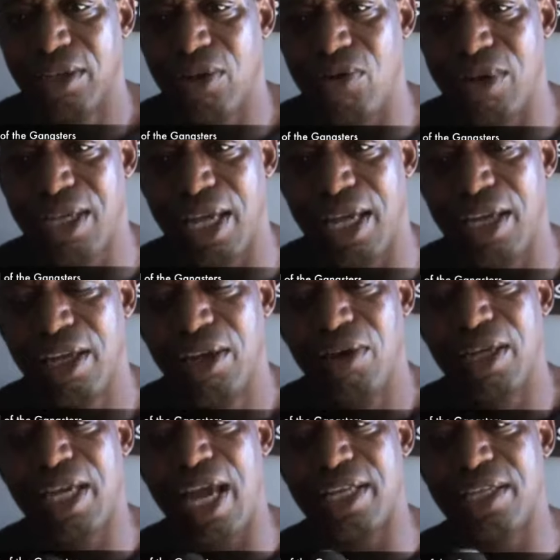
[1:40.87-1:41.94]
Okay,
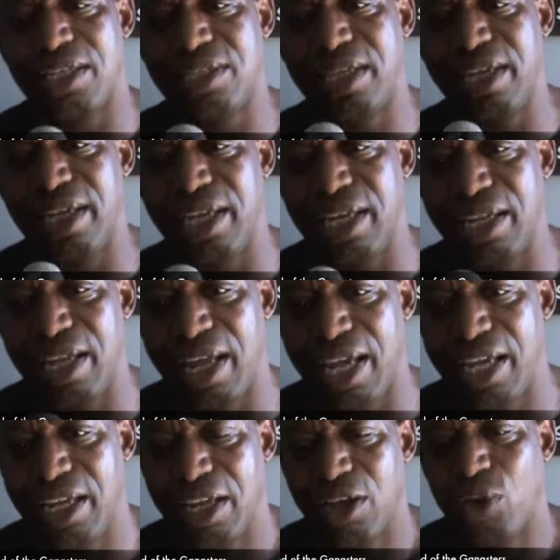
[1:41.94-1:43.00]
got the
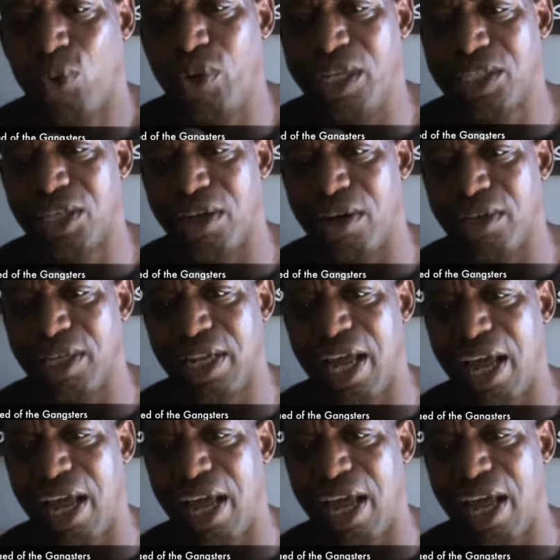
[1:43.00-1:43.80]
TNA, we turned it